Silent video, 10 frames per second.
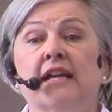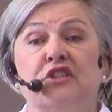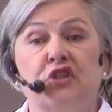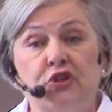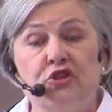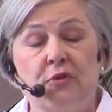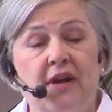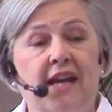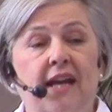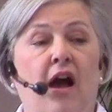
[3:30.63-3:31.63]

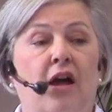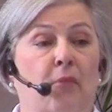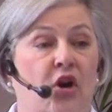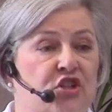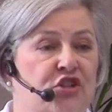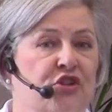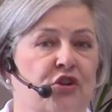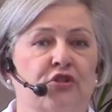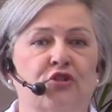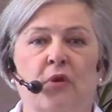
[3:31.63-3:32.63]
surgery on March
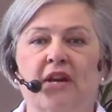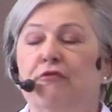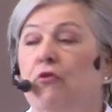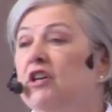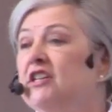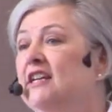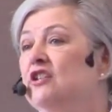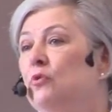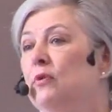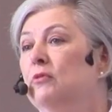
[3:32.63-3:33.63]
3rd,
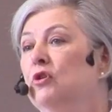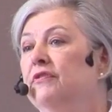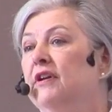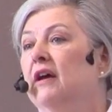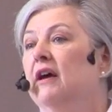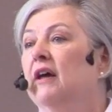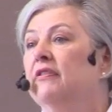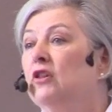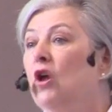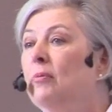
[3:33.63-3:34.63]
2014 to remove
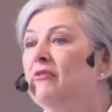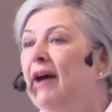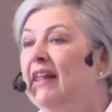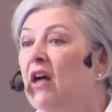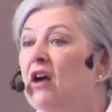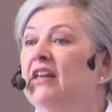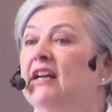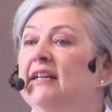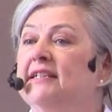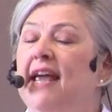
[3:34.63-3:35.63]
the lobe of my lung
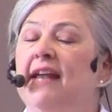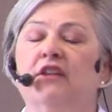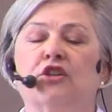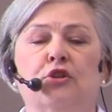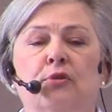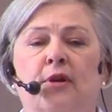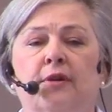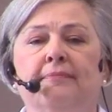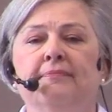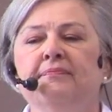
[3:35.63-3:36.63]
that contained the tumor,